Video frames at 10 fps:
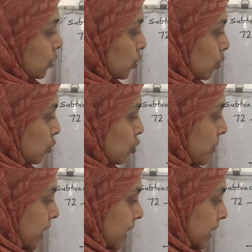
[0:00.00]
2
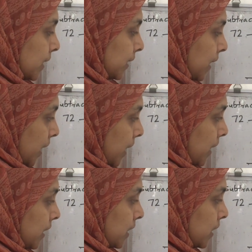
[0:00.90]
minus
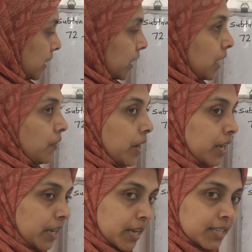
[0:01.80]
8. If
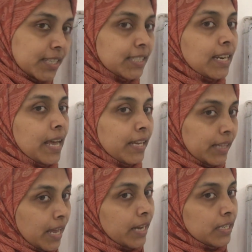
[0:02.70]
any cases like
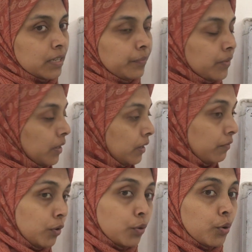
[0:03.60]
that,
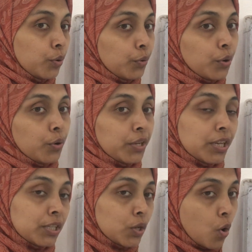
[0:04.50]
you know it
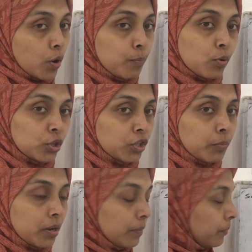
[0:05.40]
is not
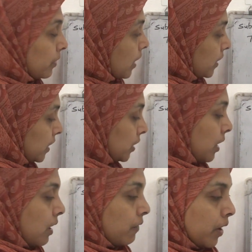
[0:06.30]
possible. That is,
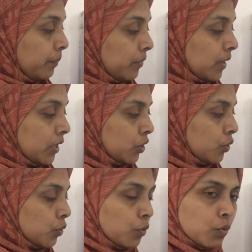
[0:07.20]
from these
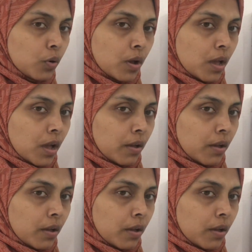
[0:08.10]
2,